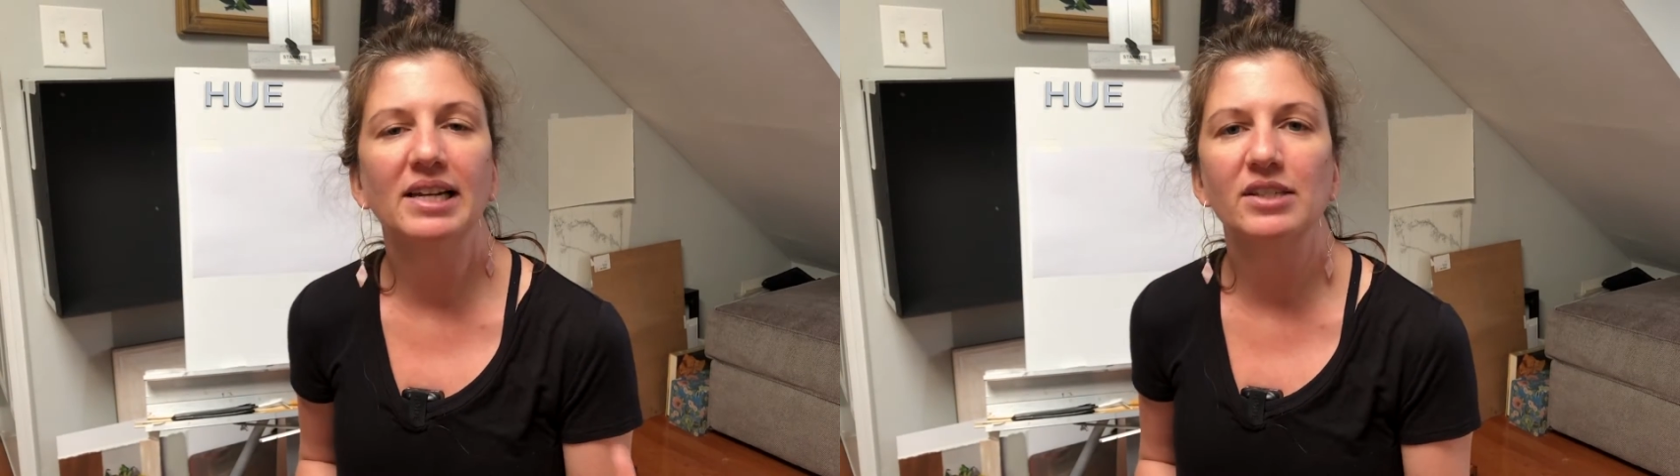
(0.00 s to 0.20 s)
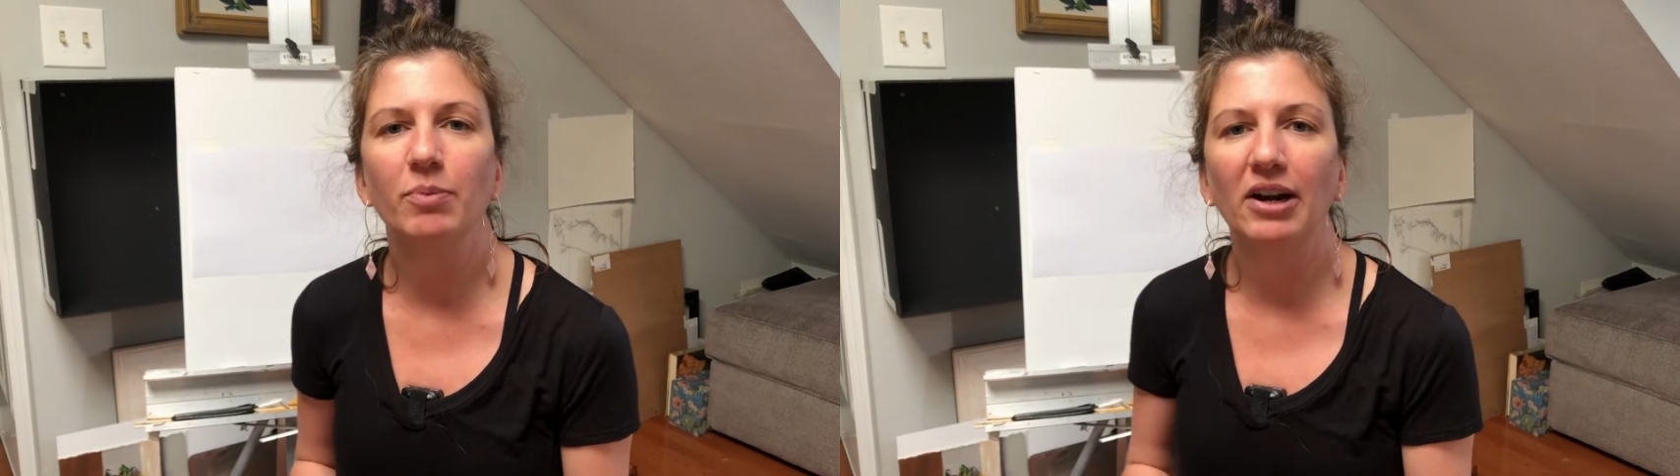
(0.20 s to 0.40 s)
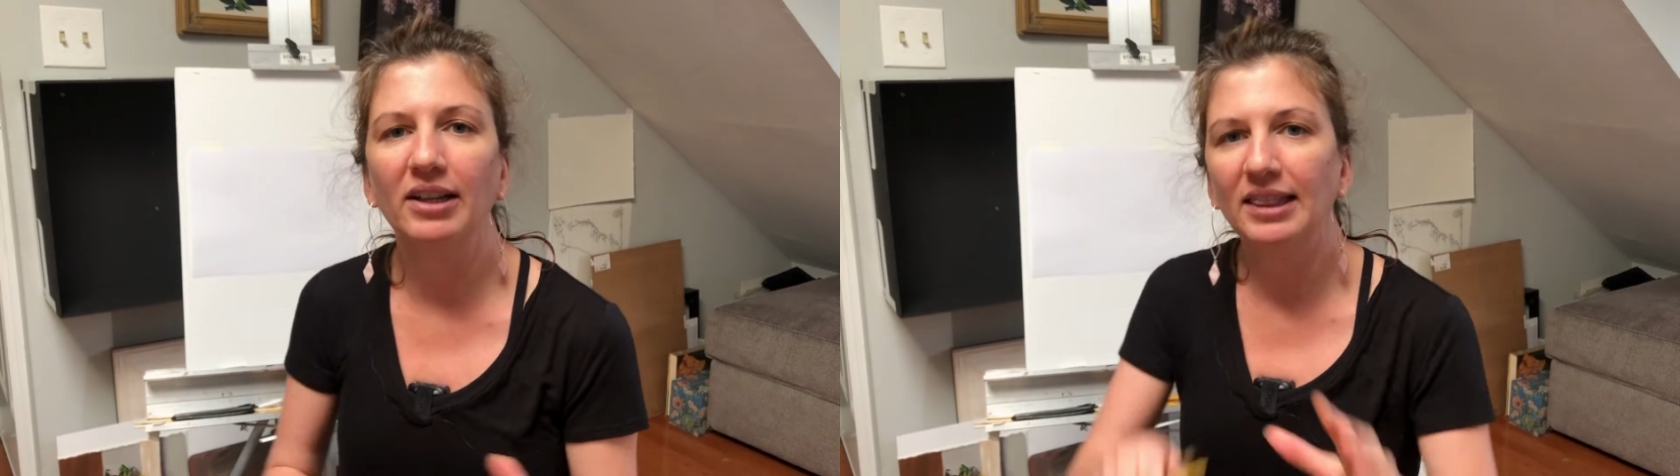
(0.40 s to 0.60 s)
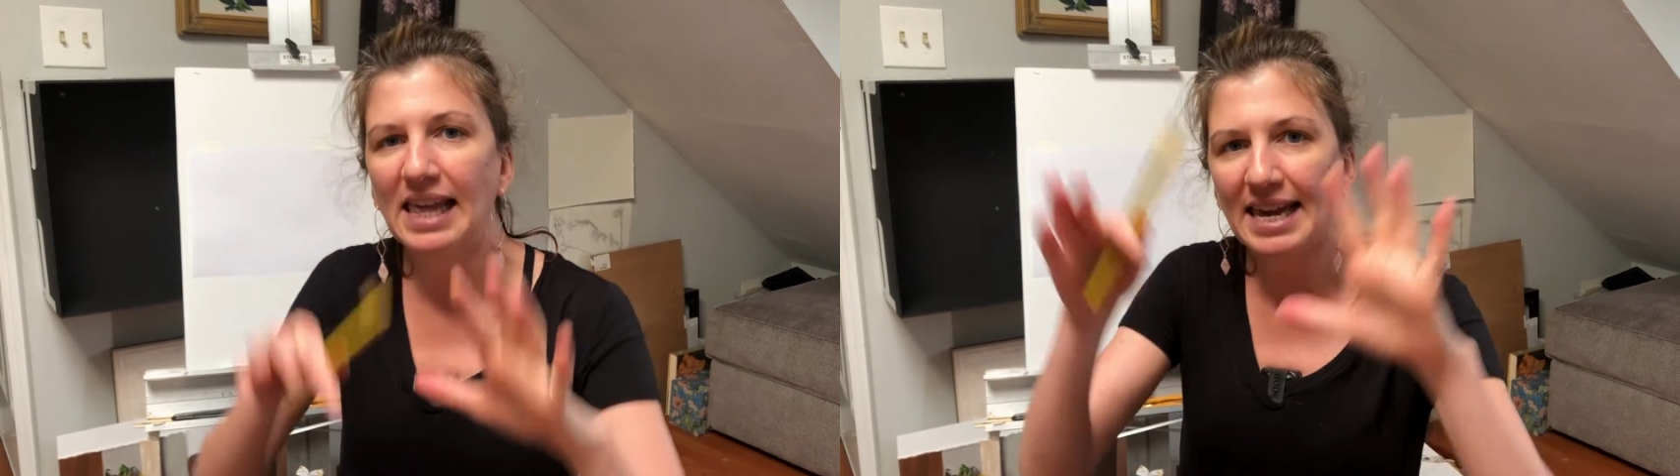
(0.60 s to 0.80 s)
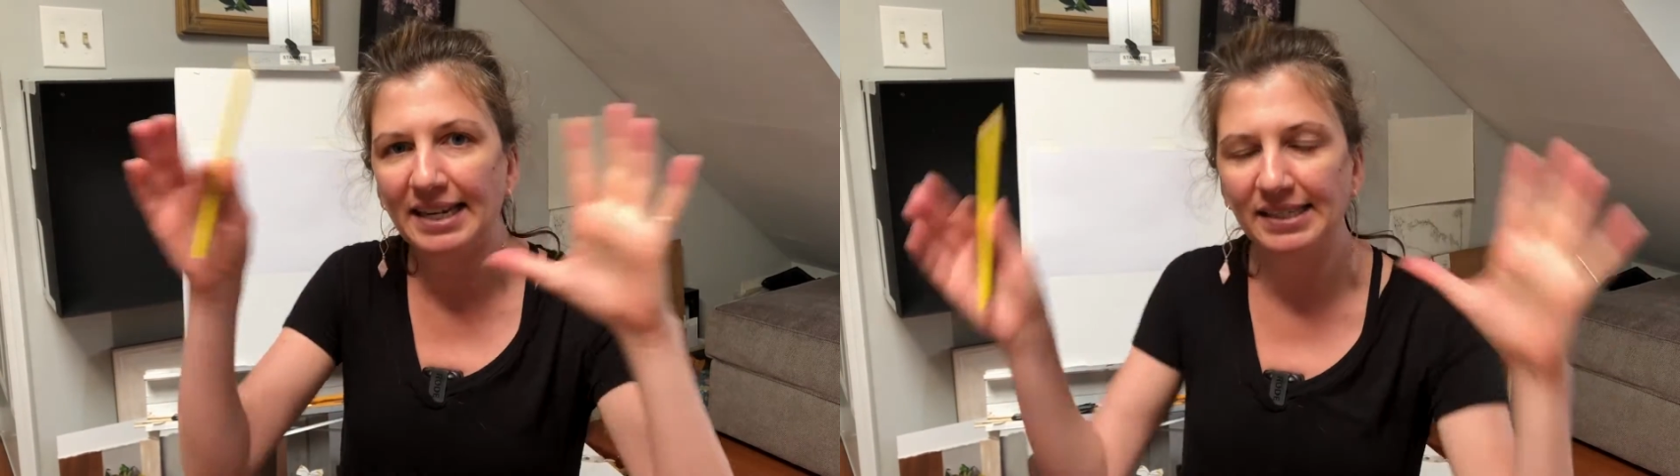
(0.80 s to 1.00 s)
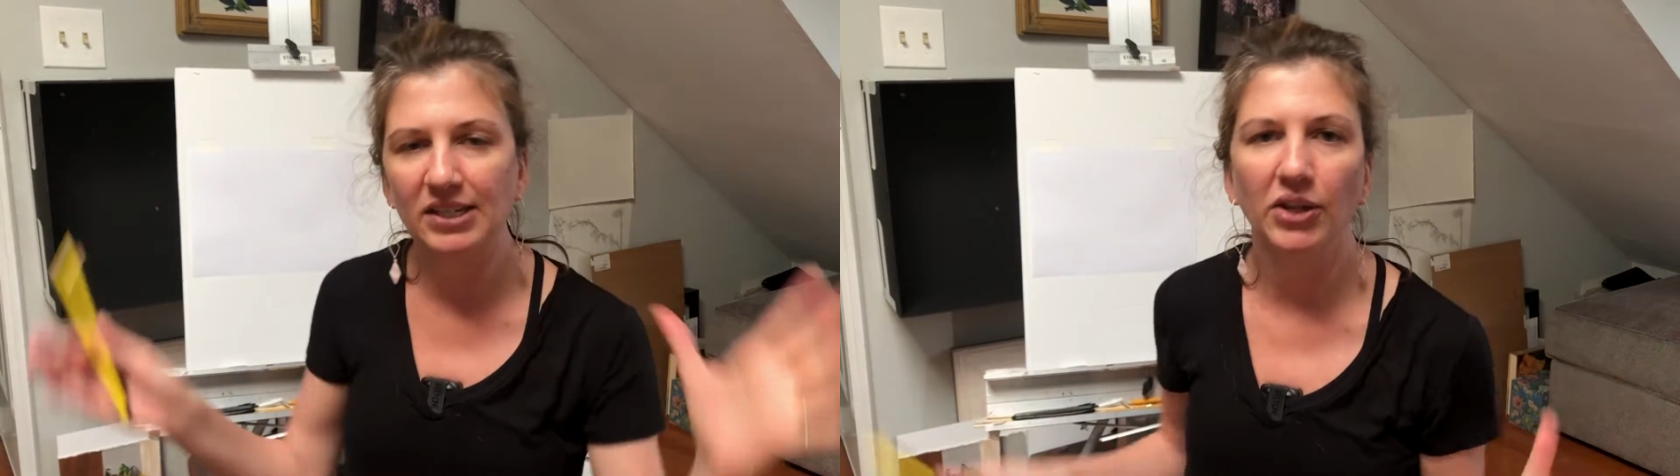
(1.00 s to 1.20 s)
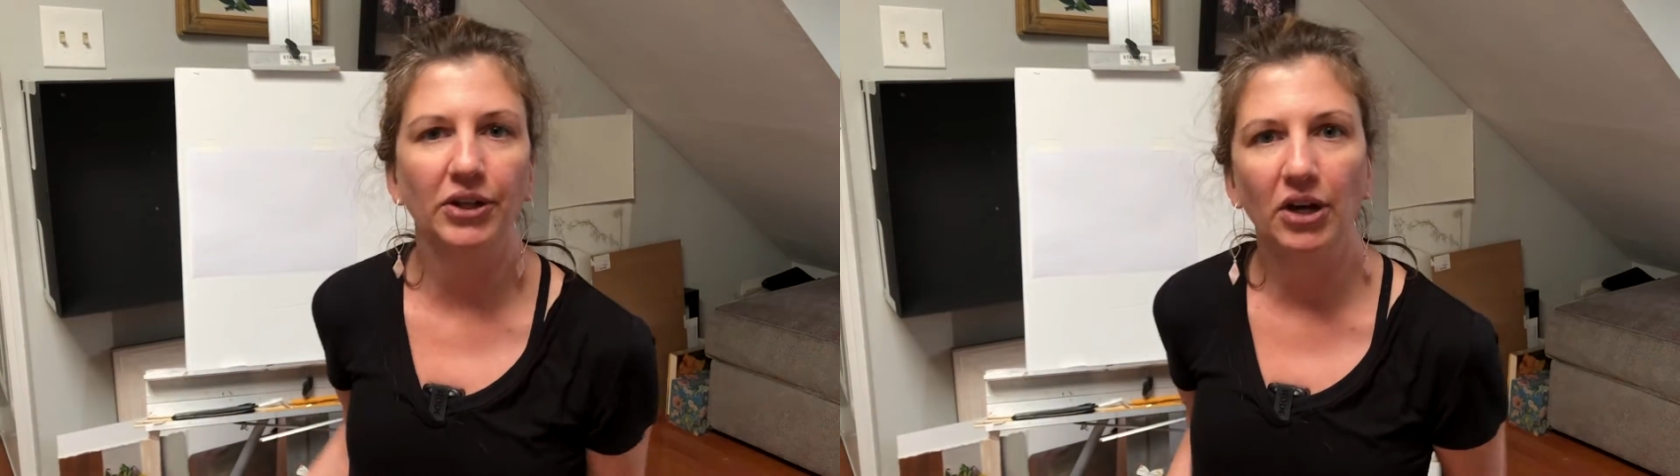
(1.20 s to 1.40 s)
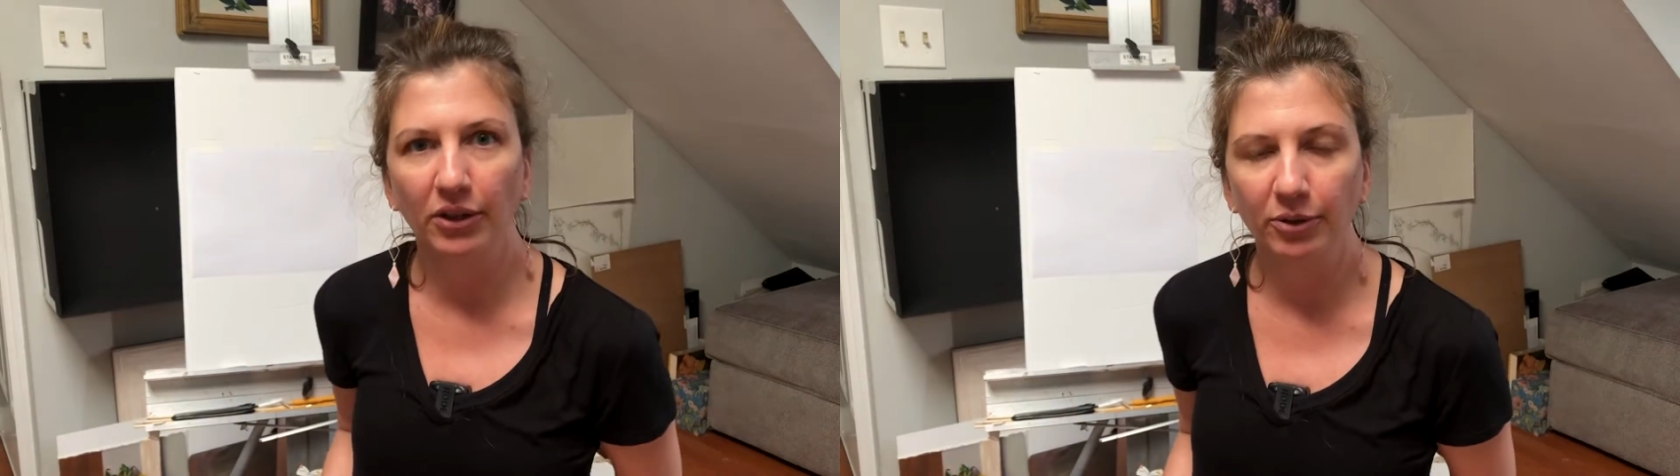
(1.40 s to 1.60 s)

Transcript: It's where it lands on the color